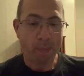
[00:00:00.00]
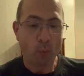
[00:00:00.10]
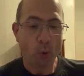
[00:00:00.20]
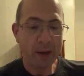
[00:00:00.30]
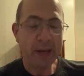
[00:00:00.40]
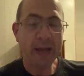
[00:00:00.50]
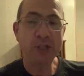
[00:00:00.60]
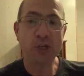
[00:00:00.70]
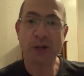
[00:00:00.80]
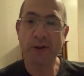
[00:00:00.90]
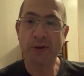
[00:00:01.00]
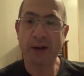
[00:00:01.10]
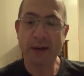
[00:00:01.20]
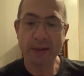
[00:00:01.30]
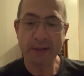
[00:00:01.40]
one nation under
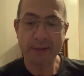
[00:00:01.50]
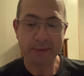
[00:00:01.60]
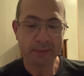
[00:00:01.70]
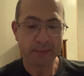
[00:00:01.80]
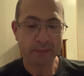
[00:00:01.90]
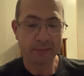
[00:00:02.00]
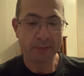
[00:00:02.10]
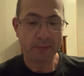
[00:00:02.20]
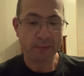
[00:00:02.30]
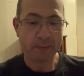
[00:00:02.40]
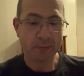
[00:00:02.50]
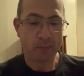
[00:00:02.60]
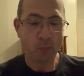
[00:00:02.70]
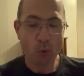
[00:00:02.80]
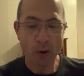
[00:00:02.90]
God?
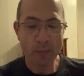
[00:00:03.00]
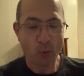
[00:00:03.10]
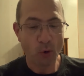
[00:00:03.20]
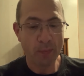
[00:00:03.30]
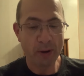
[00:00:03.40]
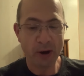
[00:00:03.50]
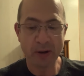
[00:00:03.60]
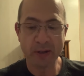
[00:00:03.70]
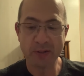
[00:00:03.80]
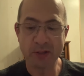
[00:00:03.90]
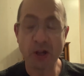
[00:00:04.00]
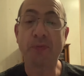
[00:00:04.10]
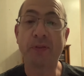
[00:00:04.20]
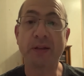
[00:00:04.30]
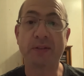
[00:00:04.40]
More and more Americans
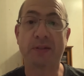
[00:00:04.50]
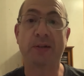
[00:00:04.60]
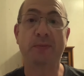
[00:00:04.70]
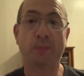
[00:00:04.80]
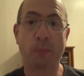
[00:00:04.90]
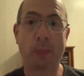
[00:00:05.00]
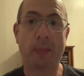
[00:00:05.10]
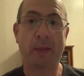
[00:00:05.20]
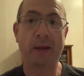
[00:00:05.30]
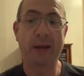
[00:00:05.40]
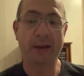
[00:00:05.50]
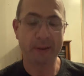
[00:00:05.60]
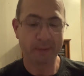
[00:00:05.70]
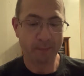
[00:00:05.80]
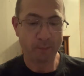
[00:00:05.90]
don't think so,
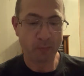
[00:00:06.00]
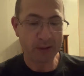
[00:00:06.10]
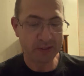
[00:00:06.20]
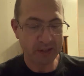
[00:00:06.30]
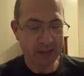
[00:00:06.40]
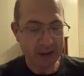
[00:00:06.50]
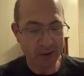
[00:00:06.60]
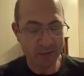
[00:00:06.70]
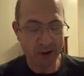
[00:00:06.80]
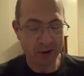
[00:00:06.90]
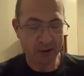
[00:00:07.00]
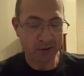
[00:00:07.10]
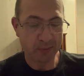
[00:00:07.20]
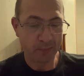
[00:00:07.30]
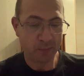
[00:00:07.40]
is the title of the
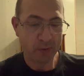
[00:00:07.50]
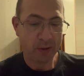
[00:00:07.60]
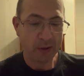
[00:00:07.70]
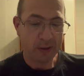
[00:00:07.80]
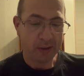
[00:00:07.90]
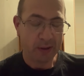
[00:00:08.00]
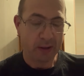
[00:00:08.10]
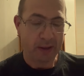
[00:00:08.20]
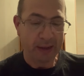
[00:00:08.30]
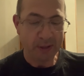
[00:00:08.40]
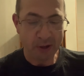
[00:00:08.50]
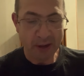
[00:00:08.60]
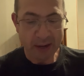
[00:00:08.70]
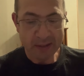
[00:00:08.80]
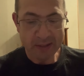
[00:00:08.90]
article. In the
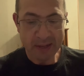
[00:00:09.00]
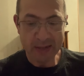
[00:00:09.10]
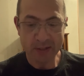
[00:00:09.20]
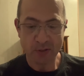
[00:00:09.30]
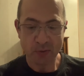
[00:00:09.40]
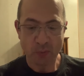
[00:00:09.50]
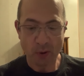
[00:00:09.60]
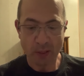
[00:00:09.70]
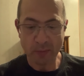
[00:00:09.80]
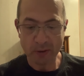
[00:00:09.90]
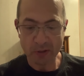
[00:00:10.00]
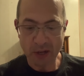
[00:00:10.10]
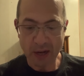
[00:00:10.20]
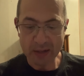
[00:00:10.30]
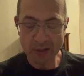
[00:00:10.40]
United States, one of the most
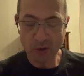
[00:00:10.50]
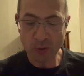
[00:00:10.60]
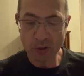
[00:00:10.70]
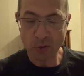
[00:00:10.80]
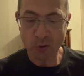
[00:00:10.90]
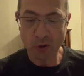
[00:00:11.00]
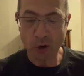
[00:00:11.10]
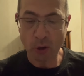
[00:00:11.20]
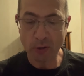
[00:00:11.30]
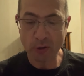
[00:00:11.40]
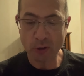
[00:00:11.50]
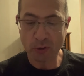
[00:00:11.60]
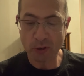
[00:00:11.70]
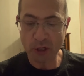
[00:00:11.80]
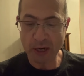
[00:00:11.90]
consequential
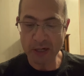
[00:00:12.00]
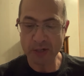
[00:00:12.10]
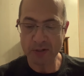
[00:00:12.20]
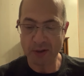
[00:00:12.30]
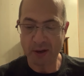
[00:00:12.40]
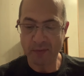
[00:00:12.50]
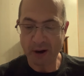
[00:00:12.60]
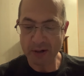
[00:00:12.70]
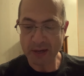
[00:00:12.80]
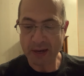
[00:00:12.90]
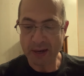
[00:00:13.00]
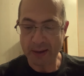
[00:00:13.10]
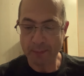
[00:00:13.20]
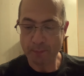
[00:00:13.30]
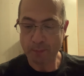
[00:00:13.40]
cultural changes of our
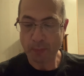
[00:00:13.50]
time